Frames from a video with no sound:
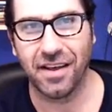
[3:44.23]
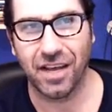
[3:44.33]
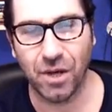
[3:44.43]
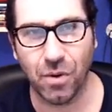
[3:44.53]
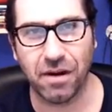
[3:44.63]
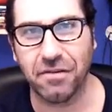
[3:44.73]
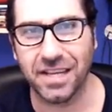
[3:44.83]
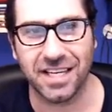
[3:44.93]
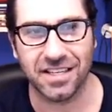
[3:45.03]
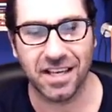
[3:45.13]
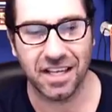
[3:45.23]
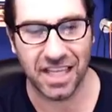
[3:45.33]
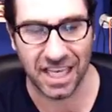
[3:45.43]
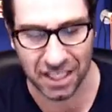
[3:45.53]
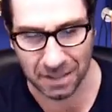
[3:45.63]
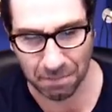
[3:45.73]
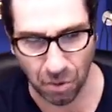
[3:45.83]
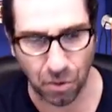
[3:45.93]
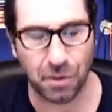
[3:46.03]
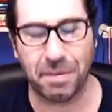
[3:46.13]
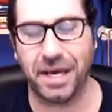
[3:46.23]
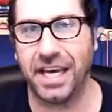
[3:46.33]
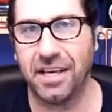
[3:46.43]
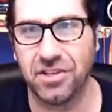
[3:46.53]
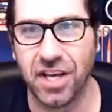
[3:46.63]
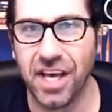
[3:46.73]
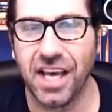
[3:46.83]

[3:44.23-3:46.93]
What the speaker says: you ready for this? The Explore page.